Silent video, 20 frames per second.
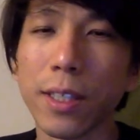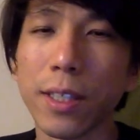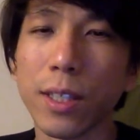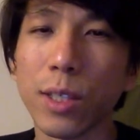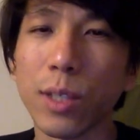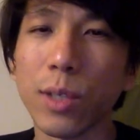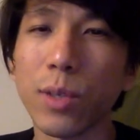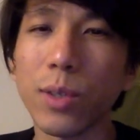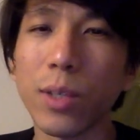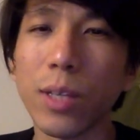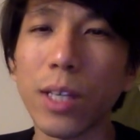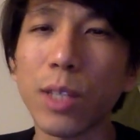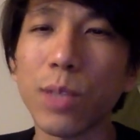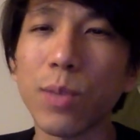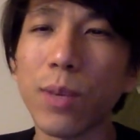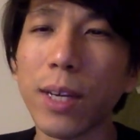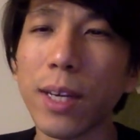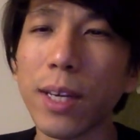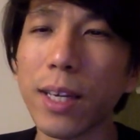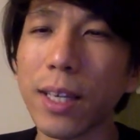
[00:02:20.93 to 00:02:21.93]
So that's
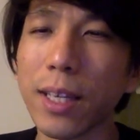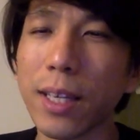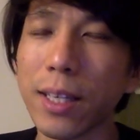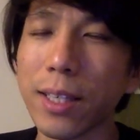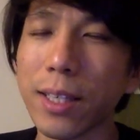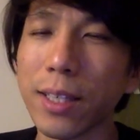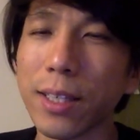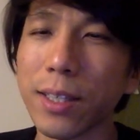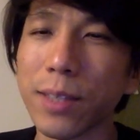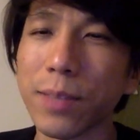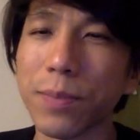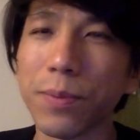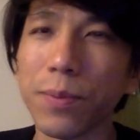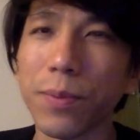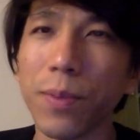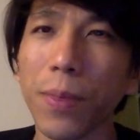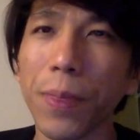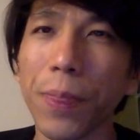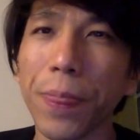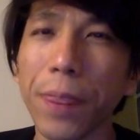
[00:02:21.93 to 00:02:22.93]
why
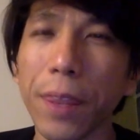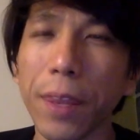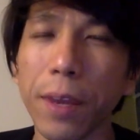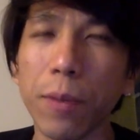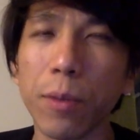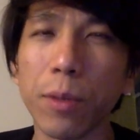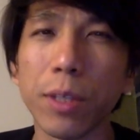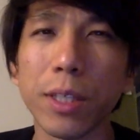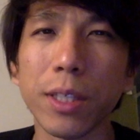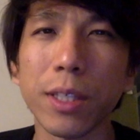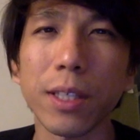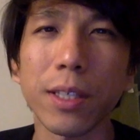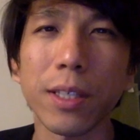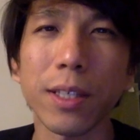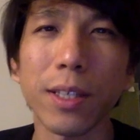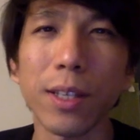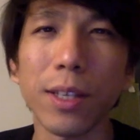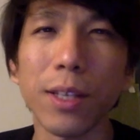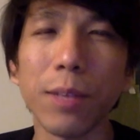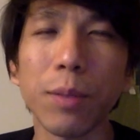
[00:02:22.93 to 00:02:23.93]
it was
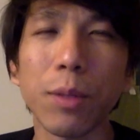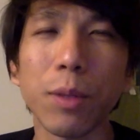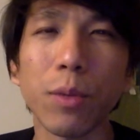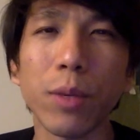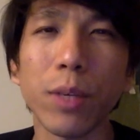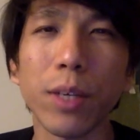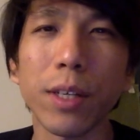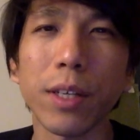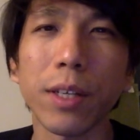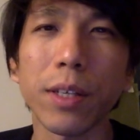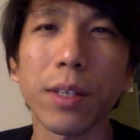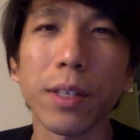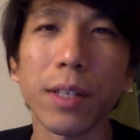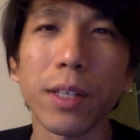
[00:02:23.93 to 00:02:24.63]
a little bit weird.